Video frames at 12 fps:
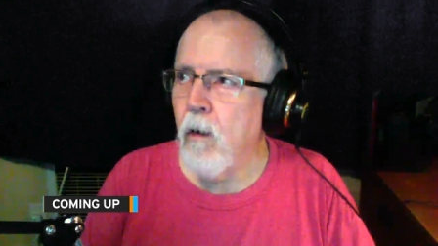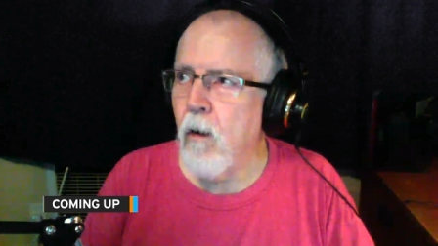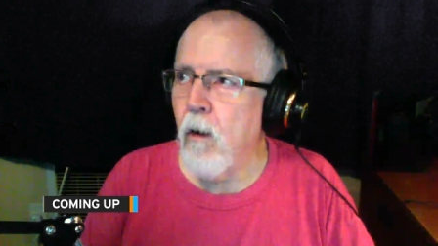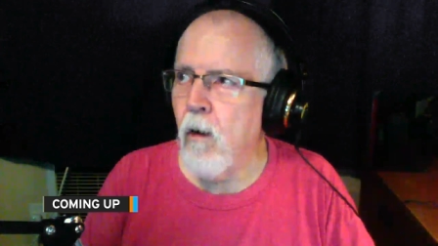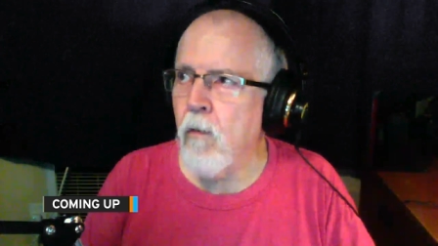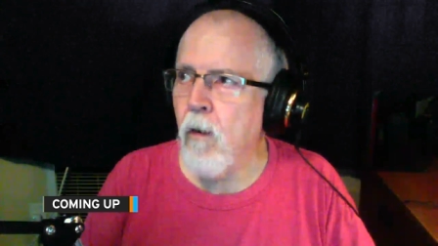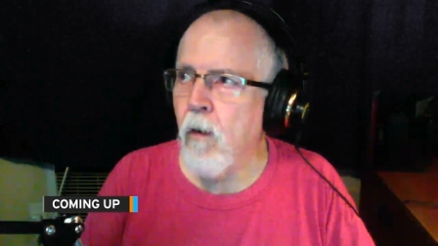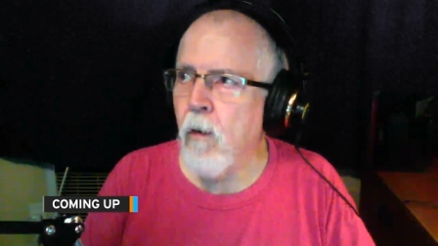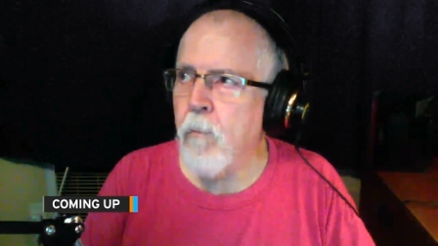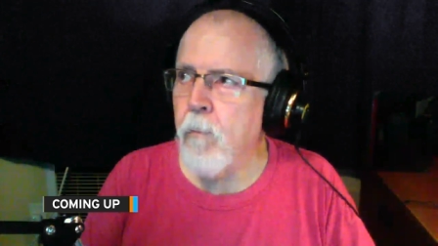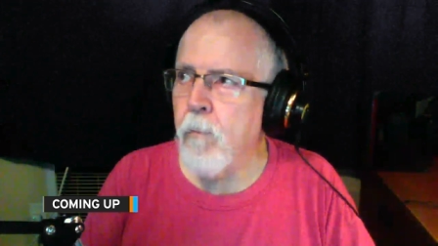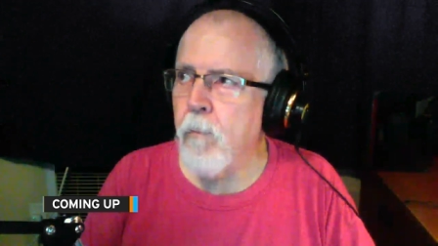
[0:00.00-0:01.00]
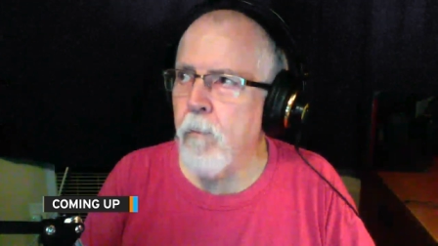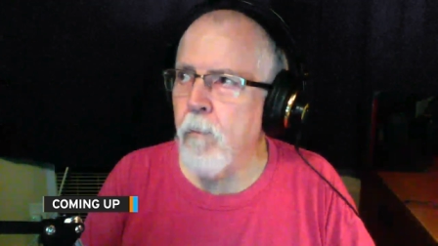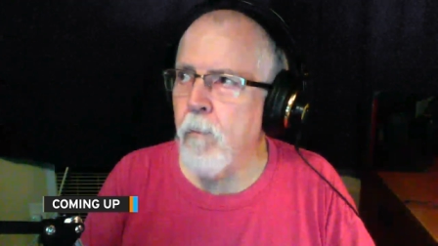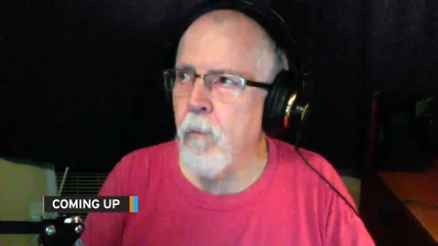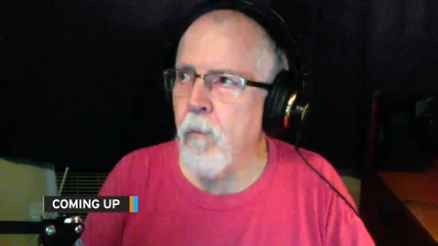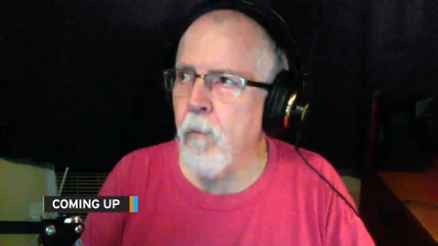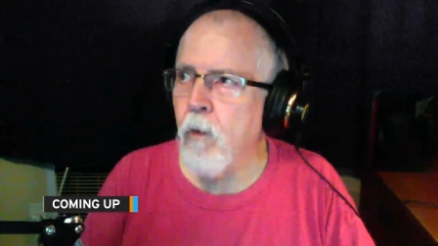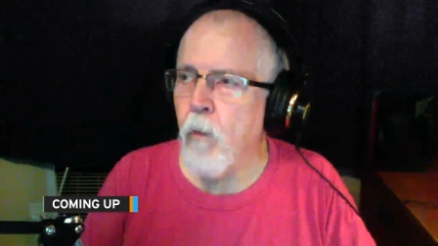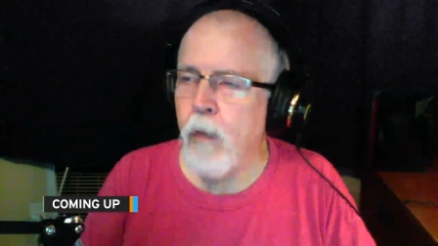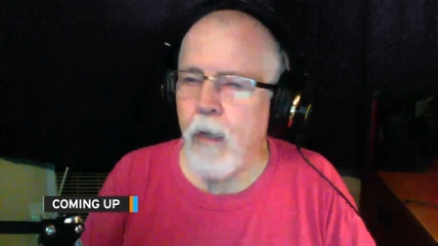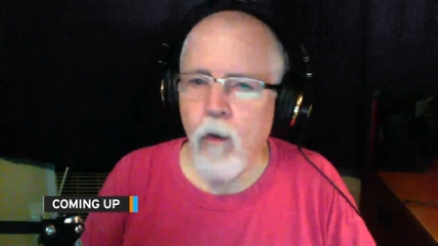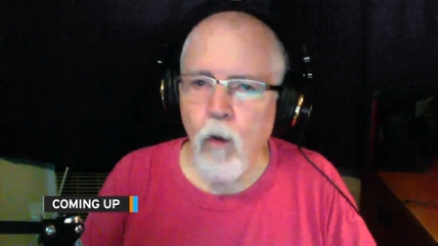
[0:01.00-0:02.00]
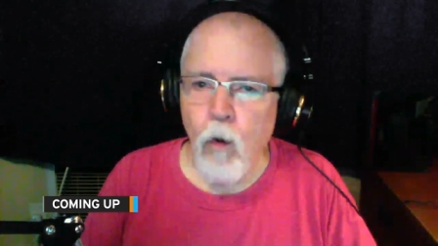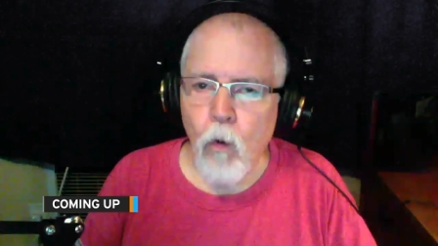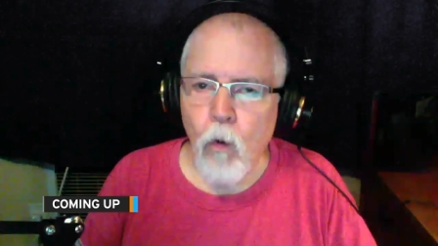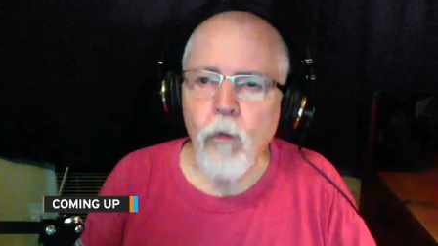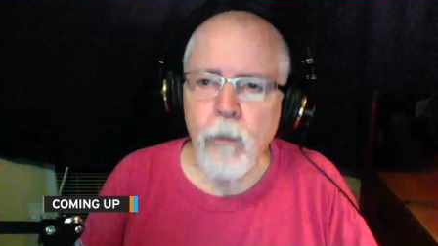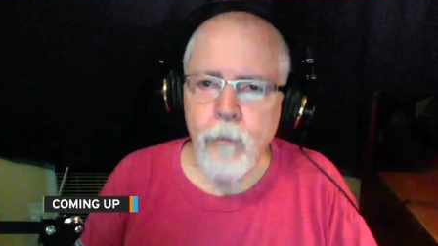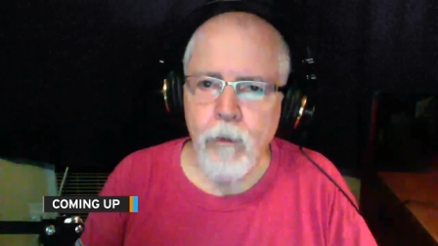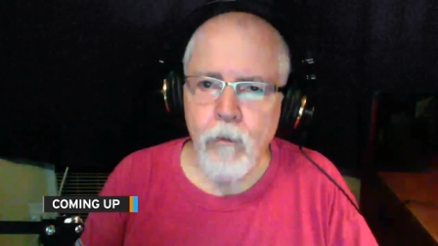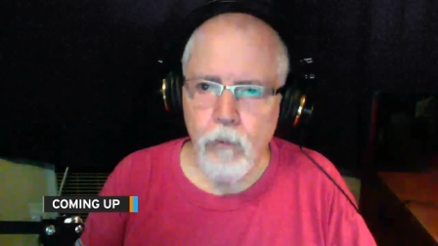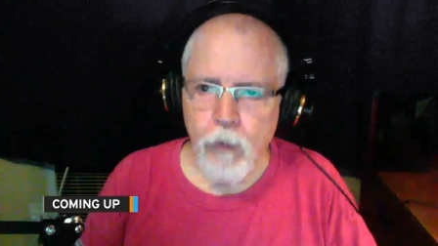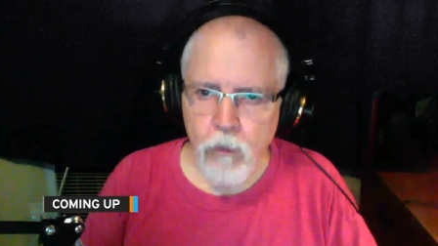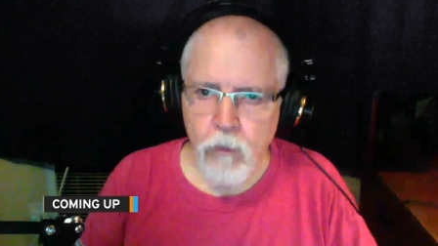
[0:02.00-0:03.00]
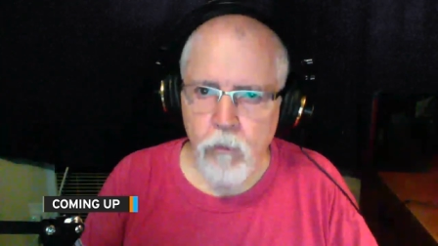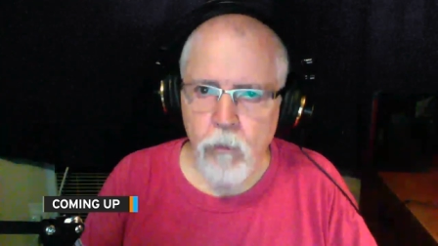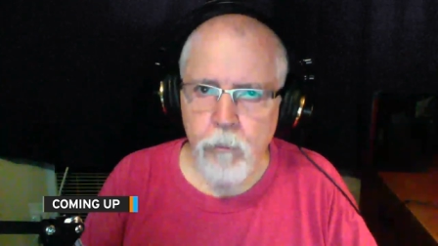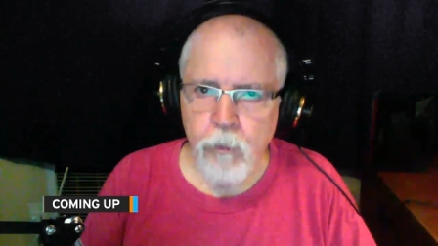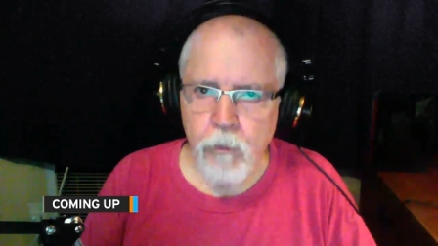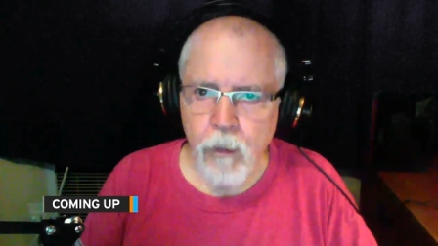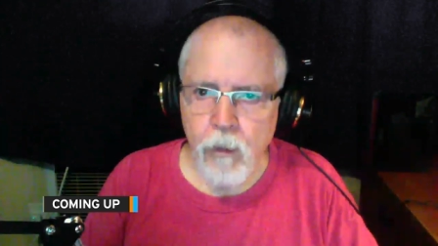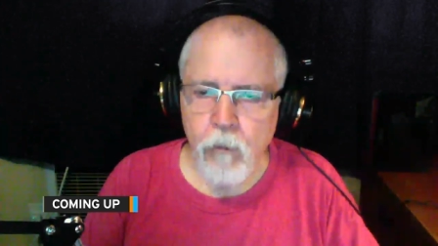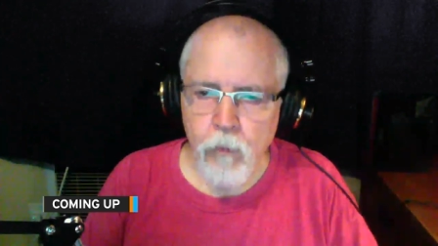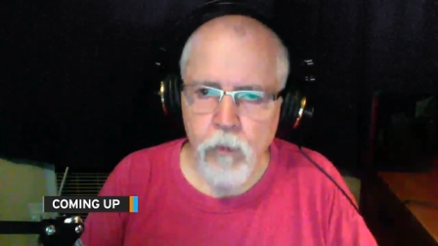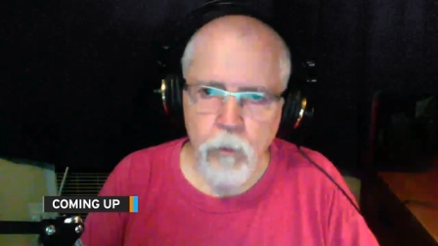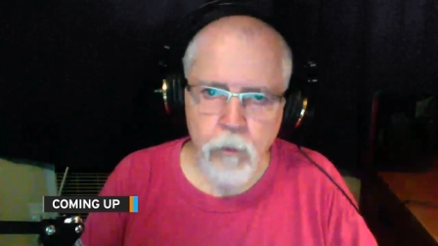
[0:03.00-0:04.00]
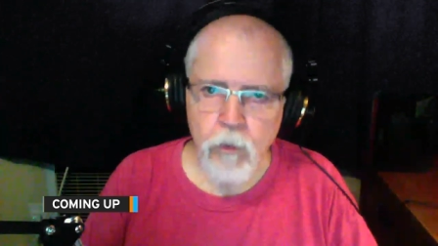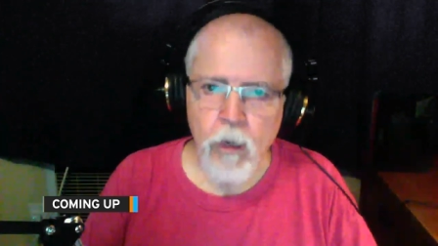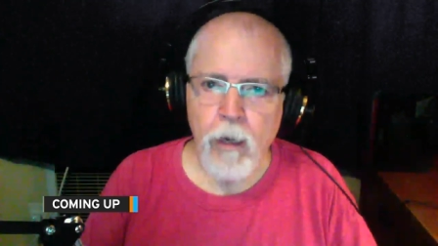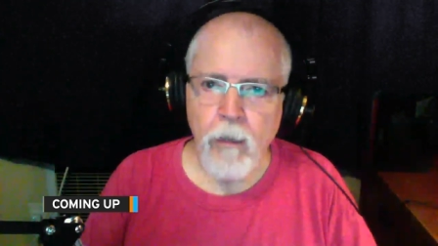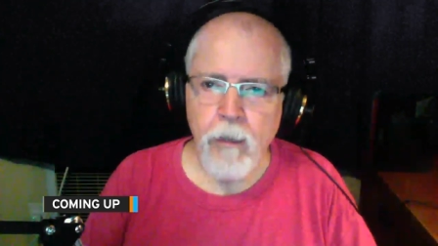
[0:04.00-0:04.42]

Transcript: are are you know, can only be fixed from the individual side.